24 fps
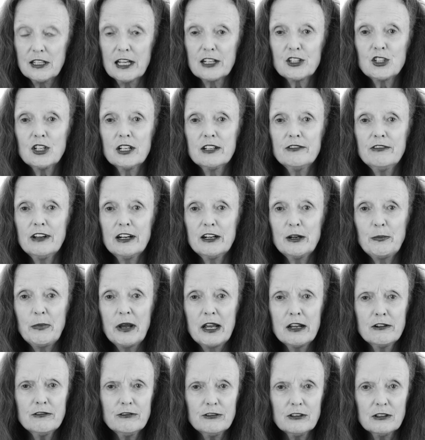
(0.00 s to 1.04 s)
actually very
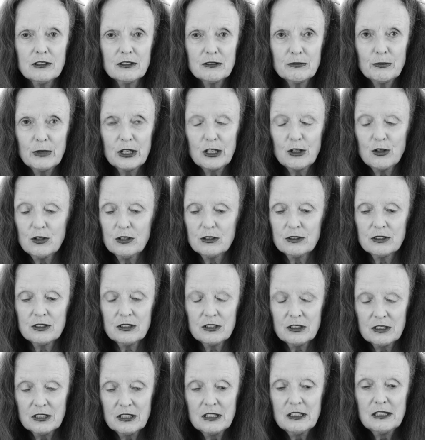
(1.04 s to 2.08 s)
painful
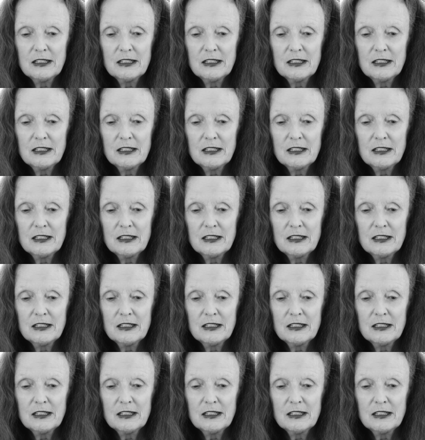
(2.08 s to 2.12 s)
because